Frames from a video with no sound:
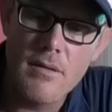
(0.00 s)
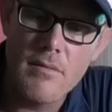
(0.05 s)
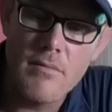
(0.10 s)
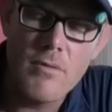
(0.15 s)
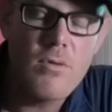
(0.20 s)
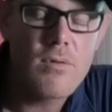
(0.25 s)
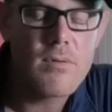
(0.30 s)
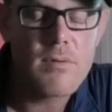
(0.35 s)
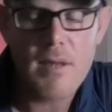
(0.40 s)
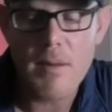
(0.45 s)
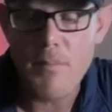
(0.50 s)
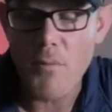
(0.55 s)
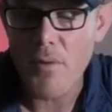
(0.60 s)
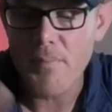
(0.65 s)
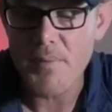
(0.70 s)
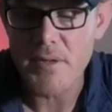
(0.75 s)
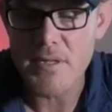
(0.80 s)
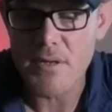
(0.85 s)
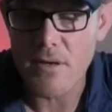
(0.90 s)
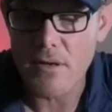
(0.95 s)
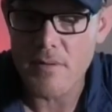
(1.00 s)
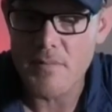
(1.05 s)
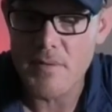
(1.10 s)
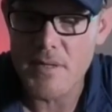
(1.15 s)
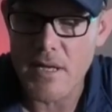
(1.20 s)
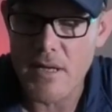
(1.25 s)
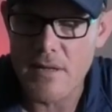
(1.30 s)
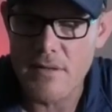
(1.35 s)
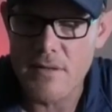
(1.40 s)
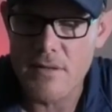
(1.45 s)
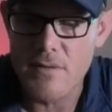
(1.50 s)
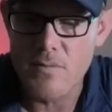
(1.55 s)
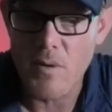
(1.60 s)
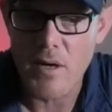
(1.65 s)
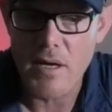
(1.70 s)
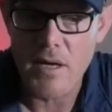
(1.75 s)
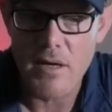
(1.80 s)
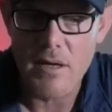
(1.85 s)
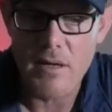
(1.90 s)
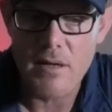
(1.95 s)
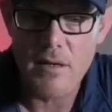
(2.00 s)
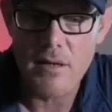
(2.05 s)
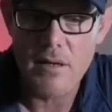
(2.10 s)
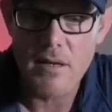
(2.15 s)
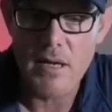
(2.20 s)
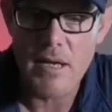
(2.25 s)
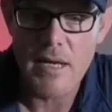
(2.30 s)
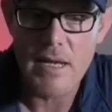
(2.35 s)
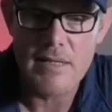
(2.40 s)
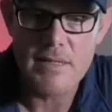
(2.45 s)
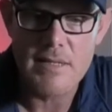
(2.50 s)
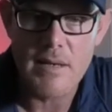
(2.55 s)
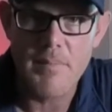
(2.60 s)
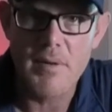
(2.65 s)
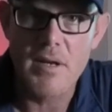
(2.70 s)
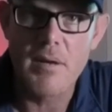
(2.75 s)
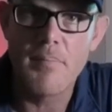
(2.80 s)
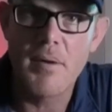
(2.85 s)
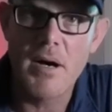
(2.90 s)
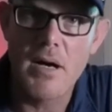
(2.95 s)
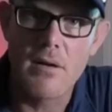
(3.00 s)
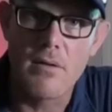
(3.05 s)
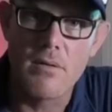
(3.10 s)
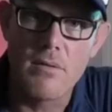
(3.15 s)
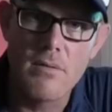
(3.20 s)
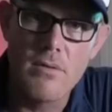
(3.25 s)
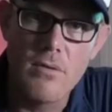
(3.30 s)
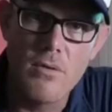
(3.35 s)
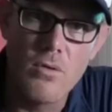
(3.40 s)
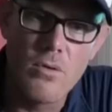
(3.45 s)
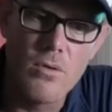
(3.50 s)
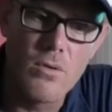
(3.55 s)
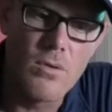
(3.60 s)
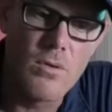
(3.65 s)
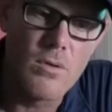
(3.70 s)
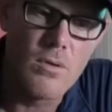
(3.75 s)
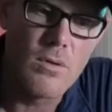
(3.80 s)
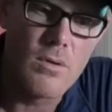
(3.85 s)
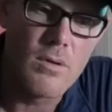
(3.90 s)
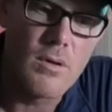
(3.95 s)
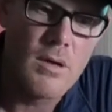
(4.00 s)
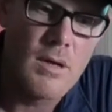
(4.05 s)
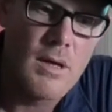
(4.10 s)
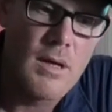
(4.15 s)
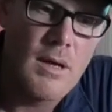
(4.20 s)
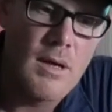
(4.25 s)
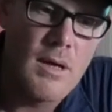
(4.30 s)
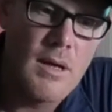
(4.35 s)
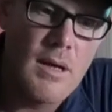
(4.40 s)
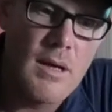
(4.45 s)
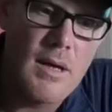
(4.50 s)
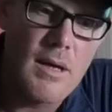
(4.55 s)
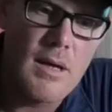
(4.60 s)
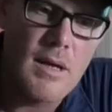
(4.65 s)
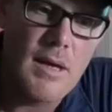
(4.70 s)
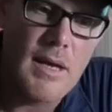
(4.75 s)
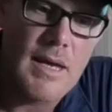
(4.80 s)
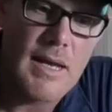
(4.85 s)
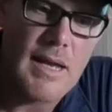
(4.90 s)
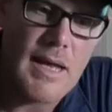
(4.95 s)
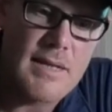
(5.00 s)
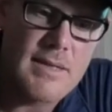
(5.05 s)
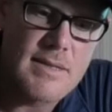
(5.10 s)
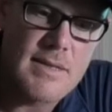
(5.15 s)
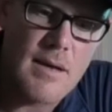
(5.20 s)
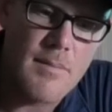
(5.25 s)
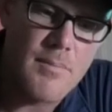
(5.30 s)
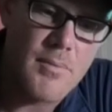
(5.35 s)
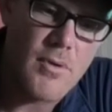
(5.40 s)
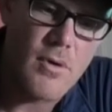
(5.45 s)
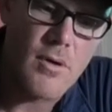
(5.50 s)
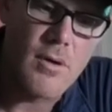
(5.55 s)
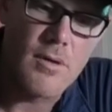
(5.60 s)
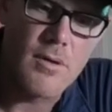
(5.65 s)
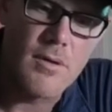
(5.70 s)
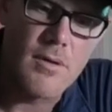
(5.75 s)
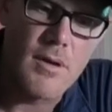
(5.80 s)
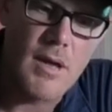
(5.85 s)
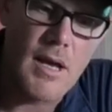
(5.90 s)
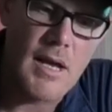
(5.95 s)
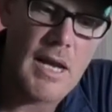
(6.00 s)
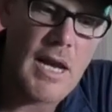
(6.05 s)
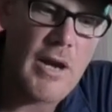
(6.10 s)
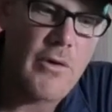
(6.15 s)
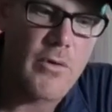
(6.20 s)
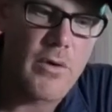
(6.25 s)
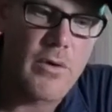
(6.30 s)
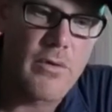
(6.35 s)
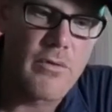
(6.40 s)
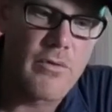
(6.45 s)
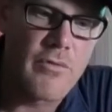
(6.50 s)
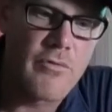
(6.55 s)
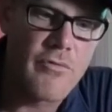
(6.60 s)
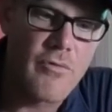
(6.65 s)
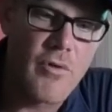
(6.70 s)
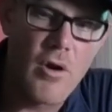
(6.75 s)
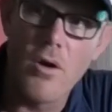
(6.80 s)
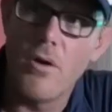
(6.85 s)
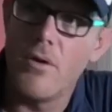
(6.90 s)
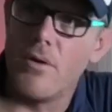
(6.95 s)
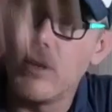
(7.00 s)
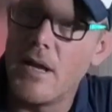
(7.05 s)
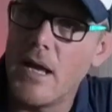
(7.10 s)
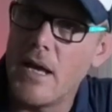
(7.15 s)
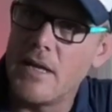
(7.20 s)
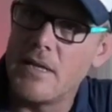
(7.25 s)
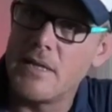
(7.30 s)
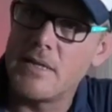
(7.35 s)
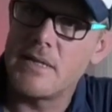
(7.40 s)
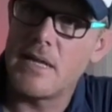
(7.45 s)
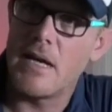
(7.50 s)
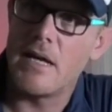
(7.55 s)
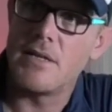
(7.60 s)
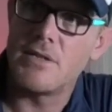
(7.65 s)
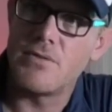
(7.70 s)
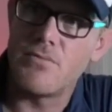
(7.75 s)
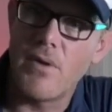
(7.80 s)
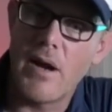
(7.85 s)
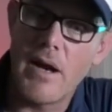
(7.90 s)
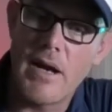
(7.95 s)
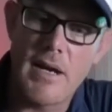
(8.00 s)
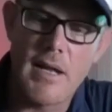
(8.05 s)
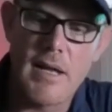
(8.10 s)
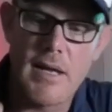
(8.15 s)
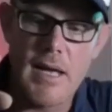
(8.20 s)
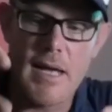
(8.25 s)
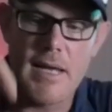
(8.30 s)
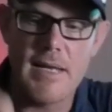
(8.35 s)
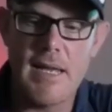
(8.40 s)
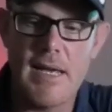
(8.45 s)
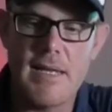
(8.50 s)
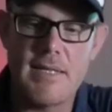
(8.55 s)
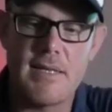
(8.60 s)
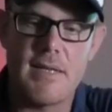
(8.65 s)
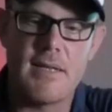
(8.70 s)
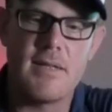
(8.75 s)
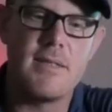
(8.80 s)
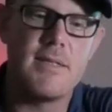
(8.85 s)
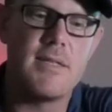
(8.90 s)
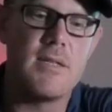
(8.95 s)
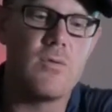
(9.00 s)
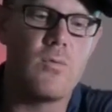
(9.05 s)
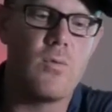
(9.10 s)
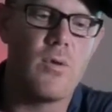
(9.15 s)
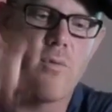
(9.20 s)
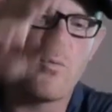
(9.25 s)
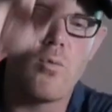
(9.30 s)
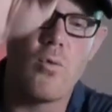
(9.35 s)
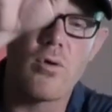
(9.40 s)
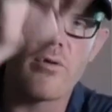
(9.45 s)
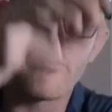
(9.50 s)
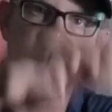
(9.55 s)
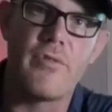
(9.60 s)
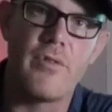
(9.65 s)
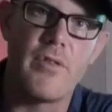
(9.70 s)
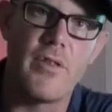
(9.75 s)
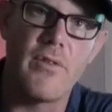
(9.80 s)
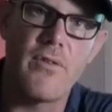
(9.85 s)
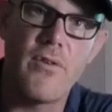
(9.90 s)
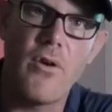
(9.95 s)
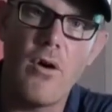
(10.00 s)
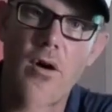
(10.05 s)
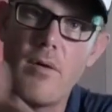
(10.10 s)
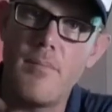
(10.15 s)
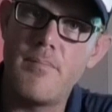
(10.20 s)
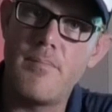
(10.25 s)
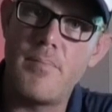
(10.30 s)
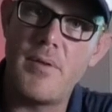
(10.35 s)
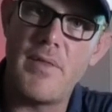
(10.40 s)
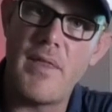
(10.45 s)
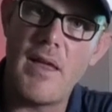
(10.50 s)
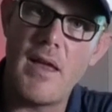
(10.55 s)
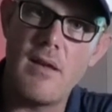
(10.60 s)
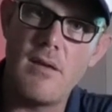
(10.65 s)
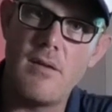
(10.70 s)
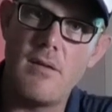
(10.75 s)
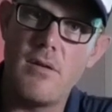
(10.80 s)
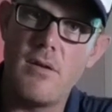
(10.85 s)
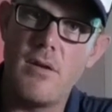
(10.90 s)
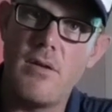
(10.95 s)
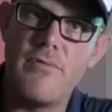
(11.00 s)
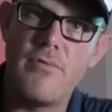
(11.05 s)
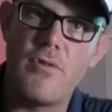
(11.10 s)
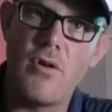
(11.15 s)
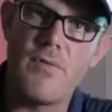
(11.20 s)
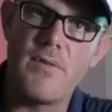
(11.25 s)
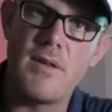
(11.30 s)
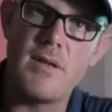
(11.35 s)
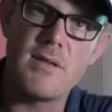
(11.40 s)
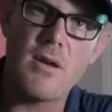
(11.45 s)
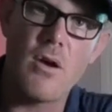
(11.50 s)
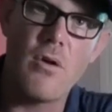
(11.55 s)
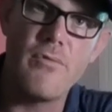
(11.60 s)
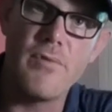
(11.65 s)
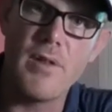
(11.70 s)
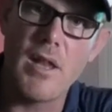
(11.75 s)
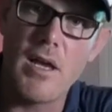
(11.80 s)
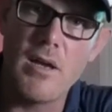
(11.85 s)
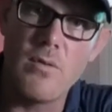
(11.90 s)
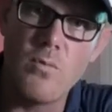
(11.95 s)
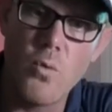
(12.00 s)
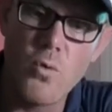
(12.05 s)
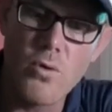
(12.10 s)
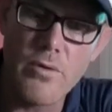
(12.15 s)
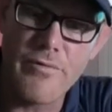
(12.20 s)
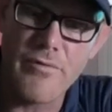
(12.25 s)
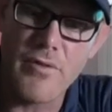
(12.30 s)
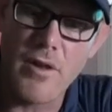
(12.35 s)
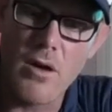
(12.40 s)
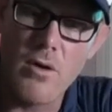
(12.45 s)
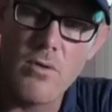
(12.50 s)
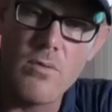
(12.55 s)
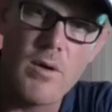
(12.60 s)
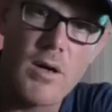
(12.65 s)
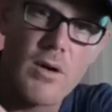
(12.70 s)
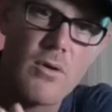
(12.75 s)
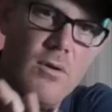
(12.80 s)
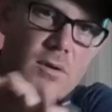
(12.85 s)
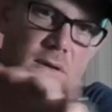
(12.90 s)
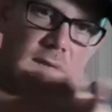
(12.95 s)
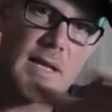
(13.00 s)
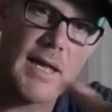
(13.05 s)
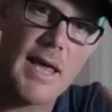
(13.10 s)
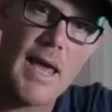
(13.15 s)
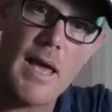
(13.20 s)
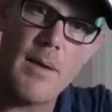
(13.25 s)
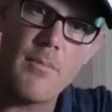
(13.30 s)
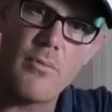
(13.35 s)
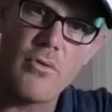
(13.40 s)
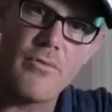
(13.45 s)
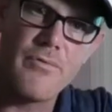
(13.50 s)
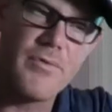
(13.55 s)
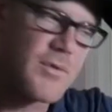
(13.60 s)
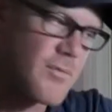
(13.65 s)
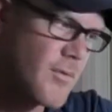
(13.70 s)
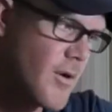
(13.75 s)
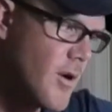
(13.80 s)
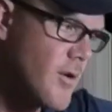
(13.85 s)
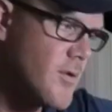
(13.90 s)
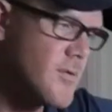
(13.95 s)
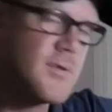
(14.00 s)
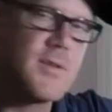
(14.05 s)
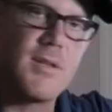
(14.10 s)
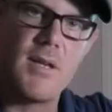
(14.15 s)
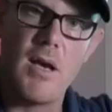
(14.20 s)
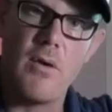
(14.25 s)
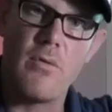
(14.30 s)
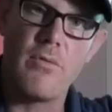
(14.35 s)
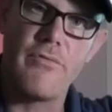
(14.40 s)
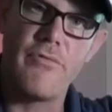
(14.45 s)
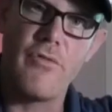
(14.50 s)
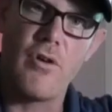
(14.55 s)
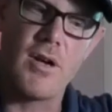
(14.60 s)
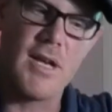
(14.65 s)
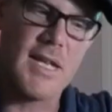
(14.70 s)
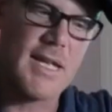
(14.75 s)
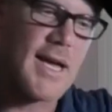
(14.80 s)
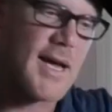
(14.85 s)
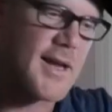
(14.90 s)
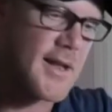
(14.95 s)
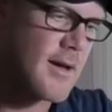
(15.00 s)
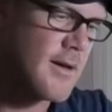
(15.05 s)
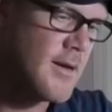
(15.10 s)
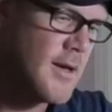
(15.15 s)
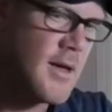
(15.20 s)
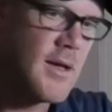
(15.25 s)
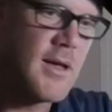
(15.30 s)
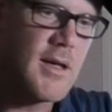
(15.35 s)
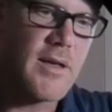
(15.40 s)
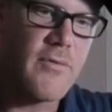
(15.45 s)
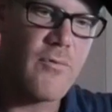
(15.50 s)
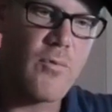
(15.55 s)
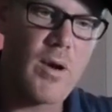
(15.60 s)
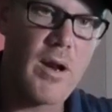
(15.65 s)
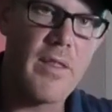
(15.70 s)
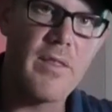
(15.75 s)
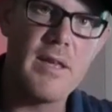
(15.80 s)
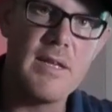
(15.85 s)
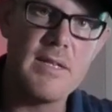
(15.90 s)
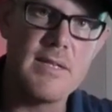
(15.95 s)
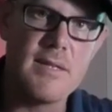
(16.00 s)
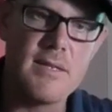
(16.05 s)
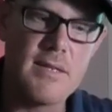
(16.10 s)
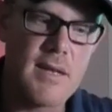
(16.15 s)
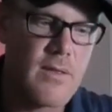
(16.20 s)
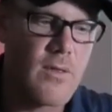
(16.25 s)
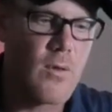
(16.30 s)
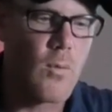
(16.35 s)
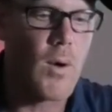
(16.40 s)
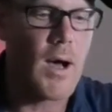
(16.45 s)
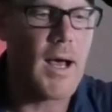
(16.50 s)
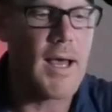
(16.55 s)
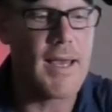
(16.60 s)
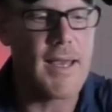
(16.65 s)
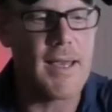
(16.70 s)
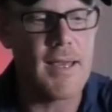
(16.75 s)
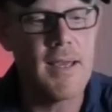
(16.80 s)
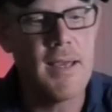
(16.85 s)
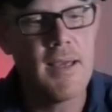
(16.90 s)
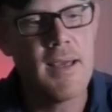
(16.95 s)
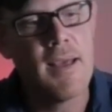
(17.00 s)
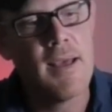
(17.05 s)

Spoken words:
look, there might be circumstances where it ends up in a puddle, or it ends up on an area of road and it starts raining, and yes, it can deal with water from the top, but then you've got this overland water flow across the camber of your road to go and find a gutter. If one of these is in the way,